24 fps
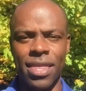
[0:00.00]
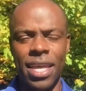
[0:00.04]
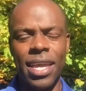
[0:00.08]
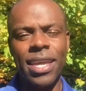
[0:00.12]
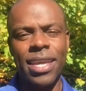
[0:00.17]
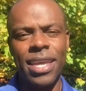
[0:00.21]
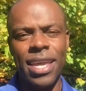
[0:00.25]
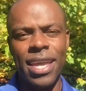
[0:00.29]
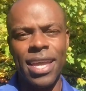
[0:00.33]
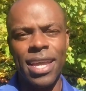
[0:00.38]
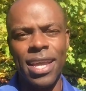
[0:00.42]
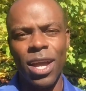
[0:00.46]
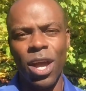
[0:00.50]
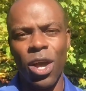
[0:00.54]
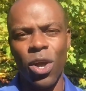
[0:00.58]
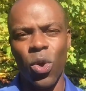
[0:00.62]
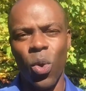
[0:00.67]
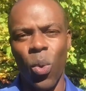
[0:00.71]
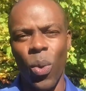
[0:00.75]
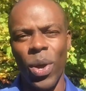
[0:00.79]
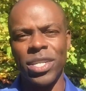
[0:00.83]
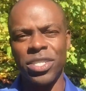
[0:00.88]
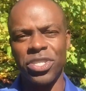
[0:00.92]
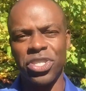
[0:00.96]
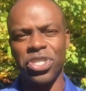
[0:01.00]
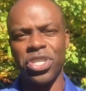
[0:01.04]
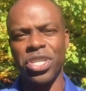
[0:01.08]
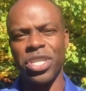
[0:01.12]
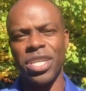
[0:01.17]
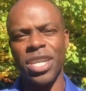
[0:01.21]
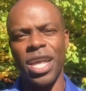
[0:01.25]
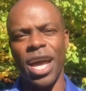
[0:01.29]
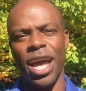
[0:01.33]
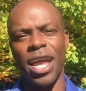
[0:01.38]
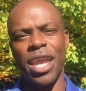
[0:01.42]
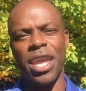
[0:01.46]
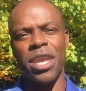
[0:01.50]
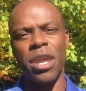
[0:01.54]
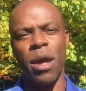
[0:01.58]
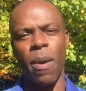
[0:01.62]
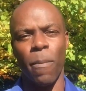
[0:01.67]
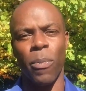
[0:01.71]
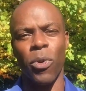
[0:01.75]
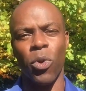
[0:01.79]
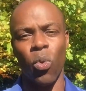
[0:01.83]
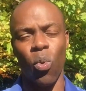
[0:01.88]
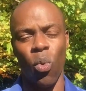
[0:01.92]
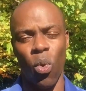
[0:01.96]
Thinking question
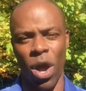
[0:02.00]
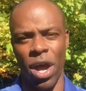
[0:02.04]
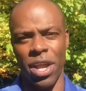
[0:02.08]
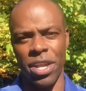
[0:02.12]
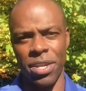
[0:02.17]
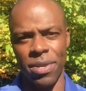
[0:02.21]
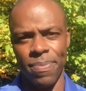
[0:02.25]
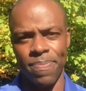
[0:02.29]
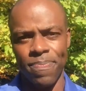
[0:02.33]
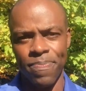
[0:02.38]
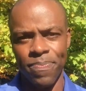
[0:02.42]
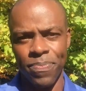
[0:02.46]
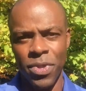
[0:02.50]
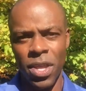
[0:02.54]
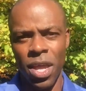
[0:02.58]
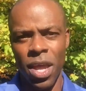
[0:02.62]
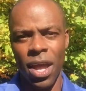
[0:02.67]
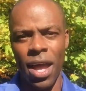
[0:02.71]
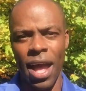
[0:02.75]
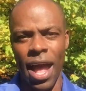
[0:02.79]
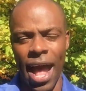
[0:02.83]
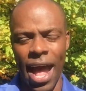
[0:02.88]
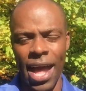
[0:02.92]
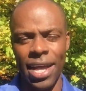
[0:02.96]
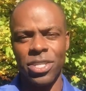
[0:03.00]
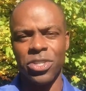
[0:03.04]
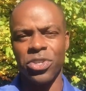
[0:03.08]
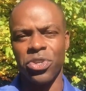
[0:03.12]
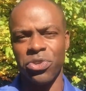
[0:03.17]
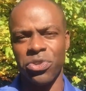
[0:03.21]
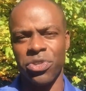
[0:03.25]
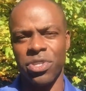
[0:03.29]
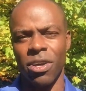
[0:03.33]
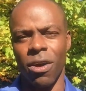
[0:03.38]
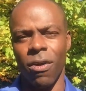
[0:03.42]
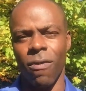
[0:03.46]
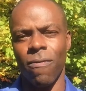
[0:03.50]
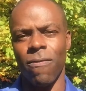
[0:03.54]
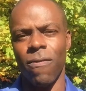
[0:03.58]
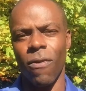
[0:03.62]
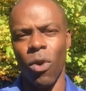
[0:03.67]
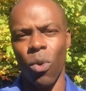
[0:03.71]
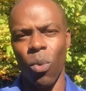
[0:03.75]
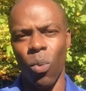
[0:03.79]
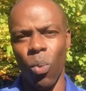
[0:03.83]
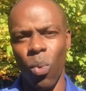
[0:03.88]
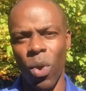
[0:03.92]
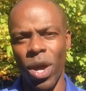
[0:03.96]
number 1. Ask yourself,
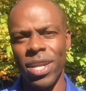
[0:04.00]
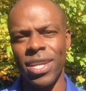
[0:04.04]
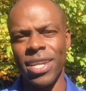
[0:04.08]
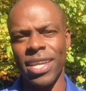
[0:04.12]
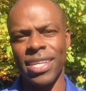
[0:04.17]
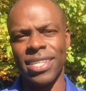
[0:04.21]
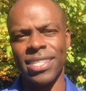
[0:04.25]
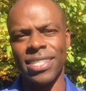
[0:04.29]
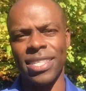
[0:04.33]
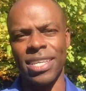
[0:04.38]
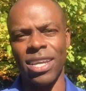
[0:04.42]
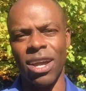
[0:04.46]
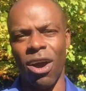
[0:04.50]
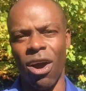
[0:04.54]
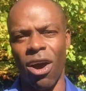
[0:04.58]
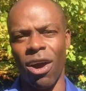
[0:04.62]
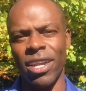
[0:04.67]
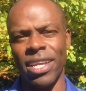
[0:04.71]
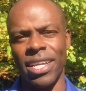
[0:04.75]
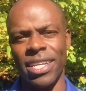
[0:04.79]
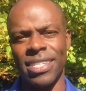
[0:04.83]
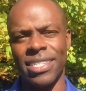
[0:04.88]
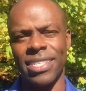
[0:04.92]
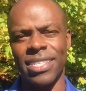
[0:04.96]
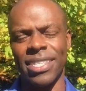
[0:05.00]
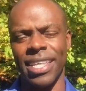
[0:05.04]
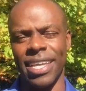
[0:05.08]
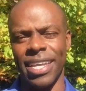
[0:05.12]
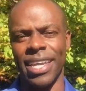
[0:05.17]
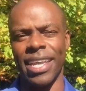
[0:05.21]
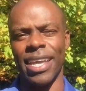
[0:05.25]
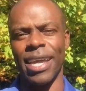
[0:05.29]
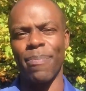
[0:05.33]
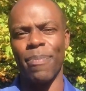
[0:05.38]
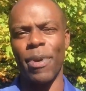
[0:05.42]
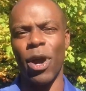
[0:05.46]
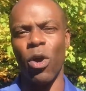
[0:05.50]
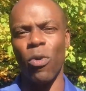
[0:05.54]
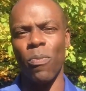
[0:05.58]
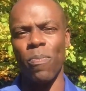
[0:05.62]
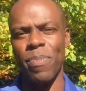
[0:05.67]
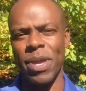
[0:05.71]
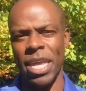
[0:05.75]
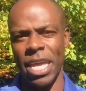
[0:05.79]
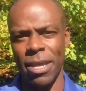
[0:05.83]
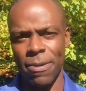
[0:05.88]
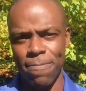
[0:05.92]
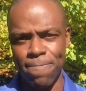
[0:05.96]
what is the audience thinking about
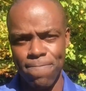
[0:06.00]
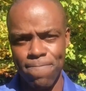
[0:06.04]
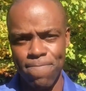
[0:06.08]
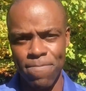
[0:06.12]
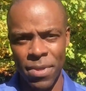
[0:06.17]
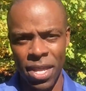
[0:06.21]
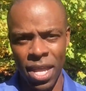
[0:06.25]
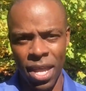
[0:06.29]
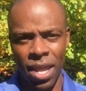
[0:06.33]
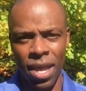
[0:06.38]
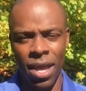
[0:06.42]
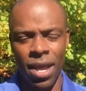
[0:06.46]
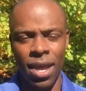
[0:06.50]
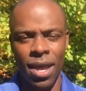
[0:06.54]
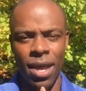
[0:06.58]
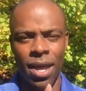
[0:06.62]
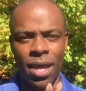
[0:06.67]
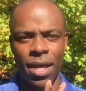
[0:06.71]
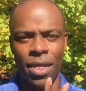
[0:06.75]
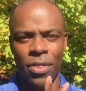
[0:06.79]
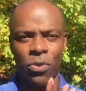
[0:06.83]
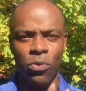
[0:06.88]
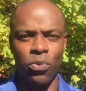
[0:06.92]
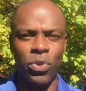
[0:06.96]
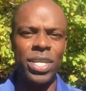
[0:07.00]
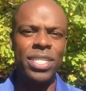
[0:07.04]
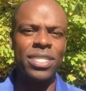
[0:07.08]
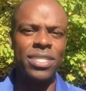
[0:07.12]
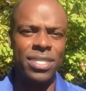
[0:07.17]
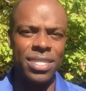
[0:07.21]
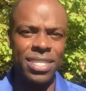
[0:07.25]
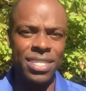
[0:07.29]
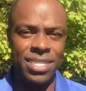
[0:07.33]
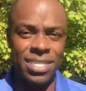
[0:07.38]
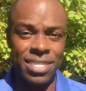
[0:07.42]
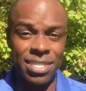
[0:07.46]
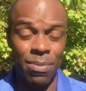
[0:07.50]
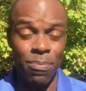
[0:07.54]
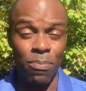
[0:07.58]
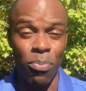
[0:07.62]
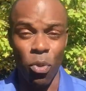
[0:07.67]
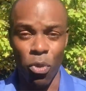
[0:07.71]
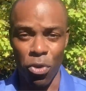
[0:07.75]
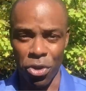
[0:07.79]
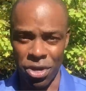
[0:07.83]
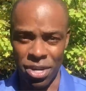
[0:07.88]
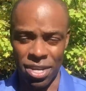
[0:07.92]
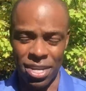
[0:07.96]
me? The reason this is
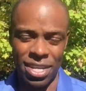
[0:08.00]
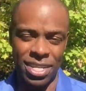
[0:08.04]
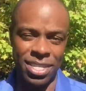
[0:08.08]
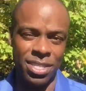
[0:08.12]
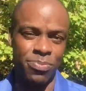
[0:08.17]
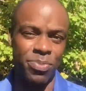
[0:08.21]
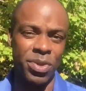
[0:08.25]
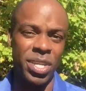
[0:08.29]
important is